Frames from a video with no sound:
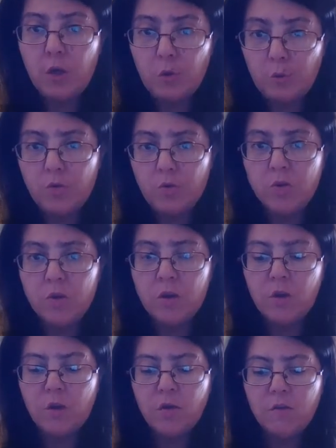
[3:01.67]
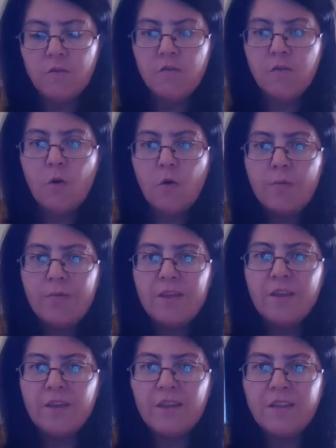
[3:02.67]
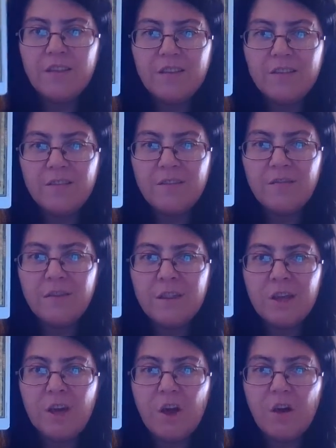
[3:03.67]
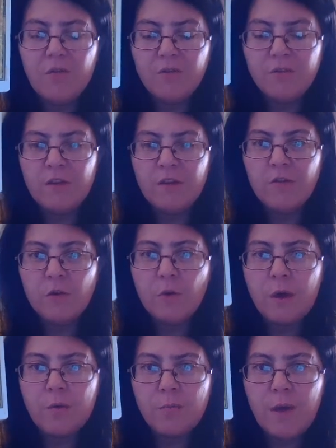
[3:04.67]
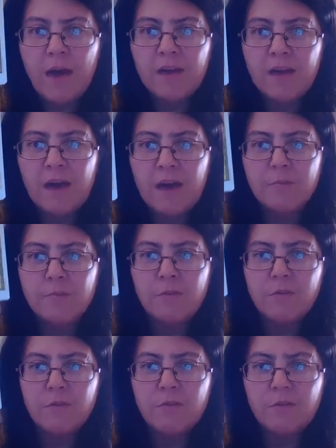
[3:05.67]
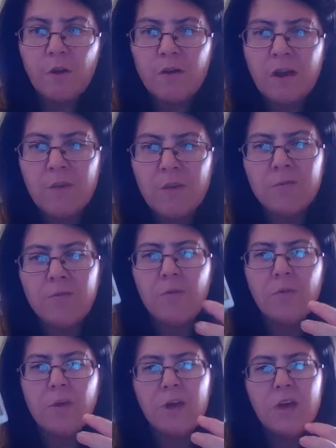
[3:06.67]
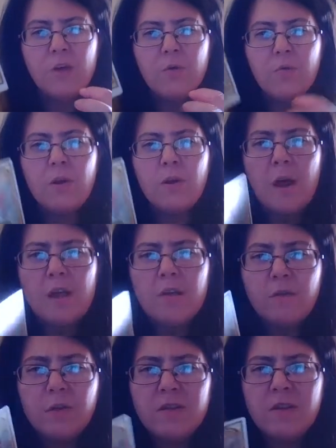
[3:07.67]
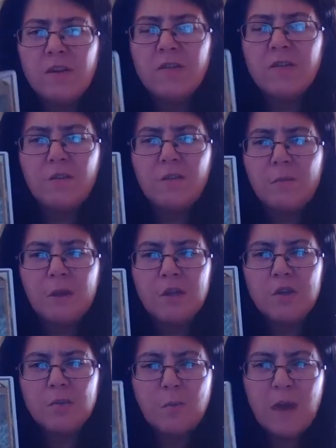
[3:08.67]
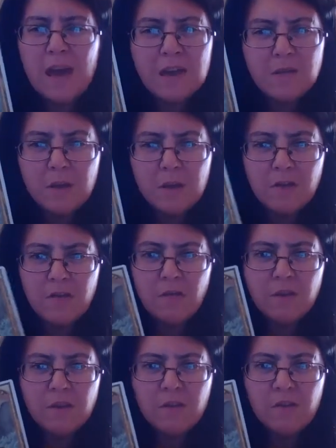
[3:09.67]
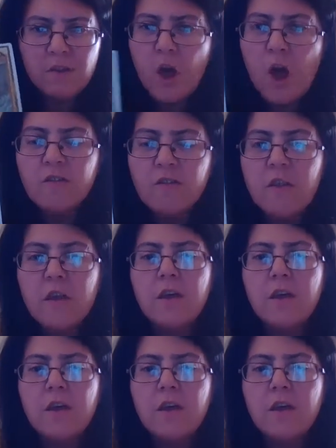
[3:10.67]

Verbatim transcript: you. So again, this is a feeling of there's no way back. I'm so sorry. I'm so regretful. There's so much pain because of this loss.